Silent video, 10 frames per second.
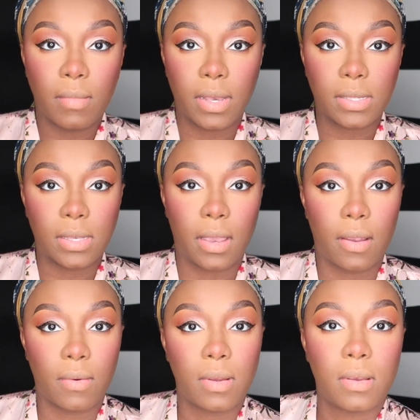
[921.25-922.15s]

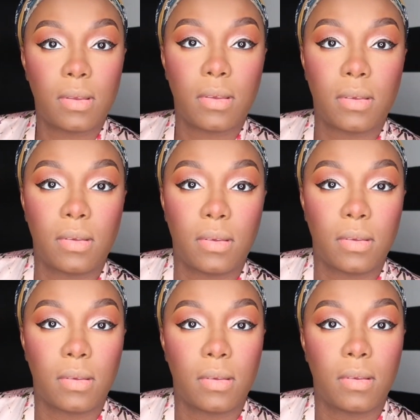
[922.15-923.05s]
mascara.
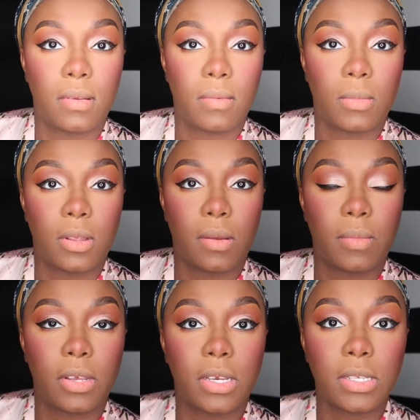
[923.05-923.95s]

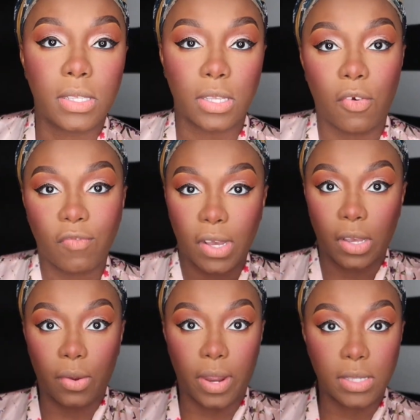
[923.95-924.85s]
I'm looking so
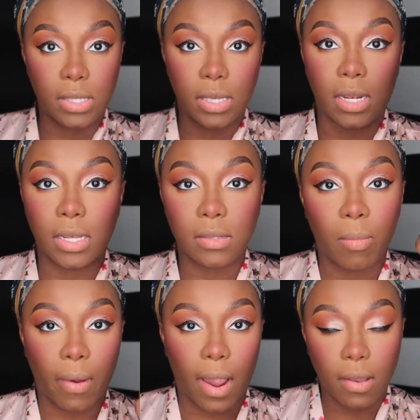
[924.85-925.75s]
fucking crazy and this
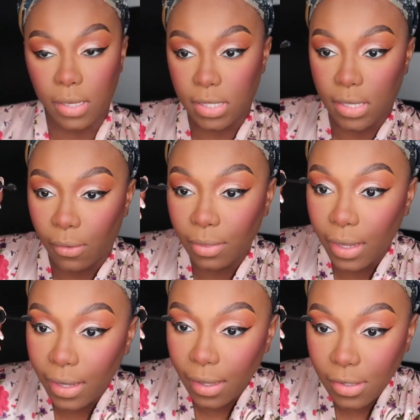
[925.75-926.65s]
brow is so
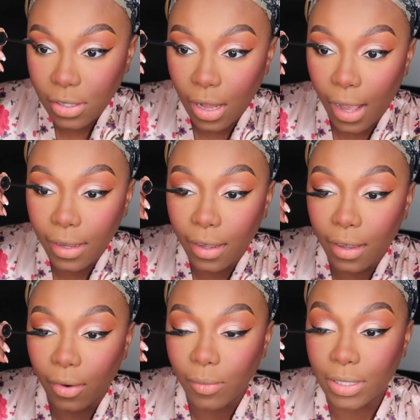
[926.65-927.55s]
thick. It's like
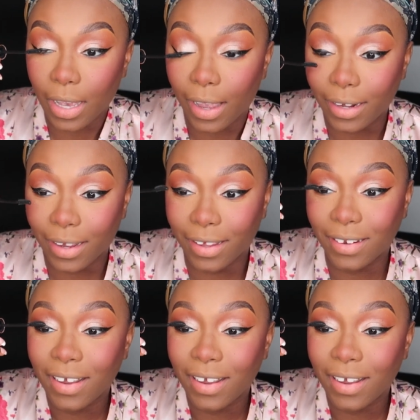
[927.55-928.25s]
irritating.